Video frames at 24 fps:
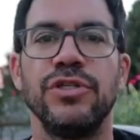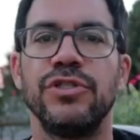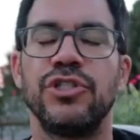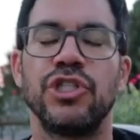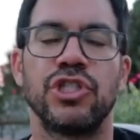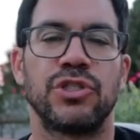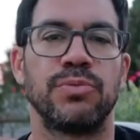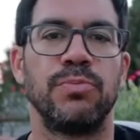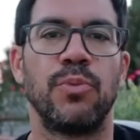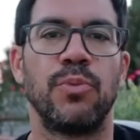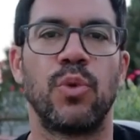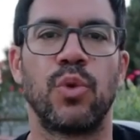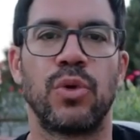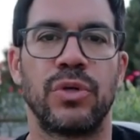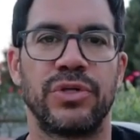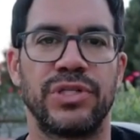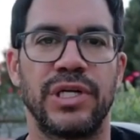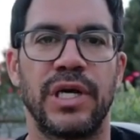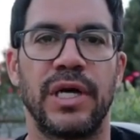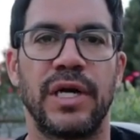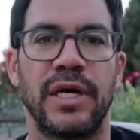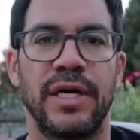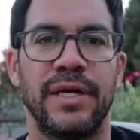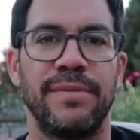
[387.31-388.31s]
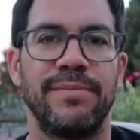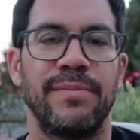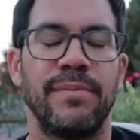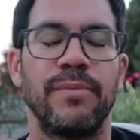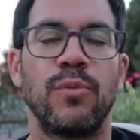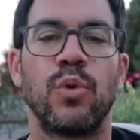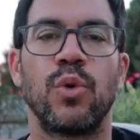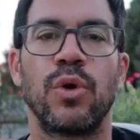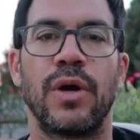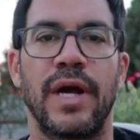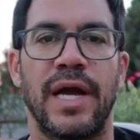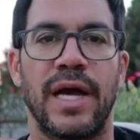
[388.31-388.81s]
Just more time,
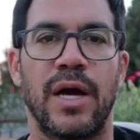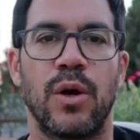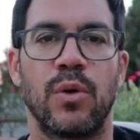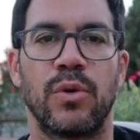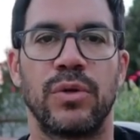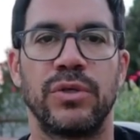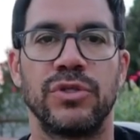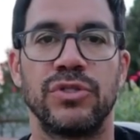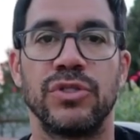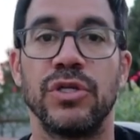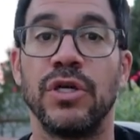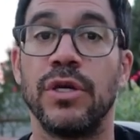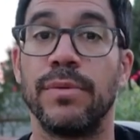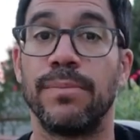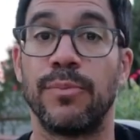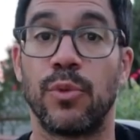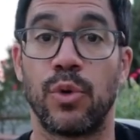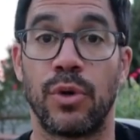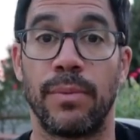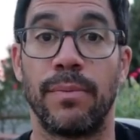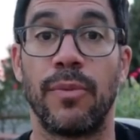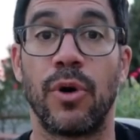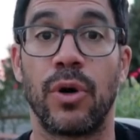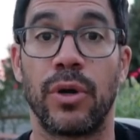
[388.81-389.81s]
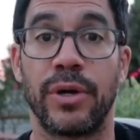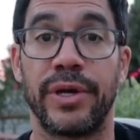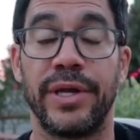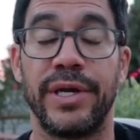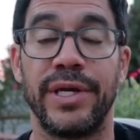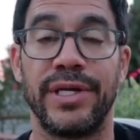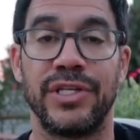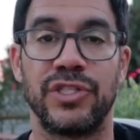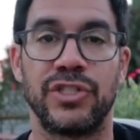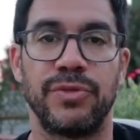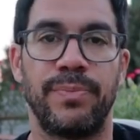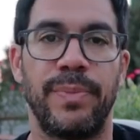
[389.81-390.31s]
more hours, more
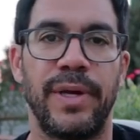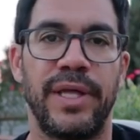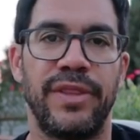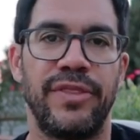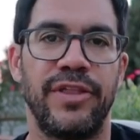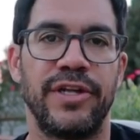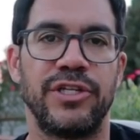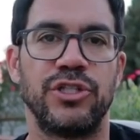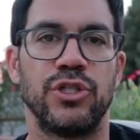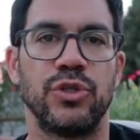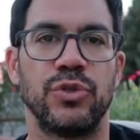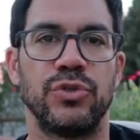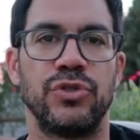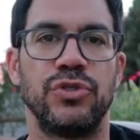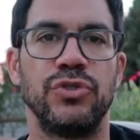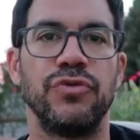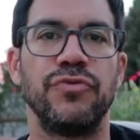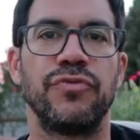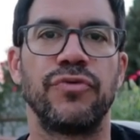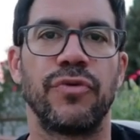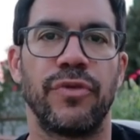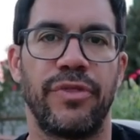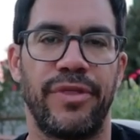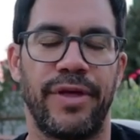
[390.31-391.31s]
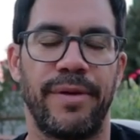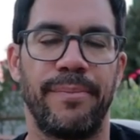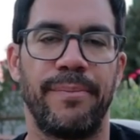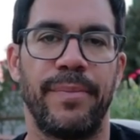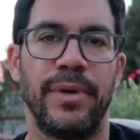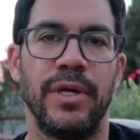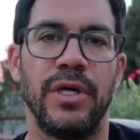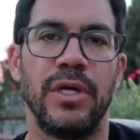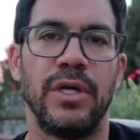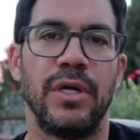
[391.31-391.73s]
marketing spend that you'll do for them.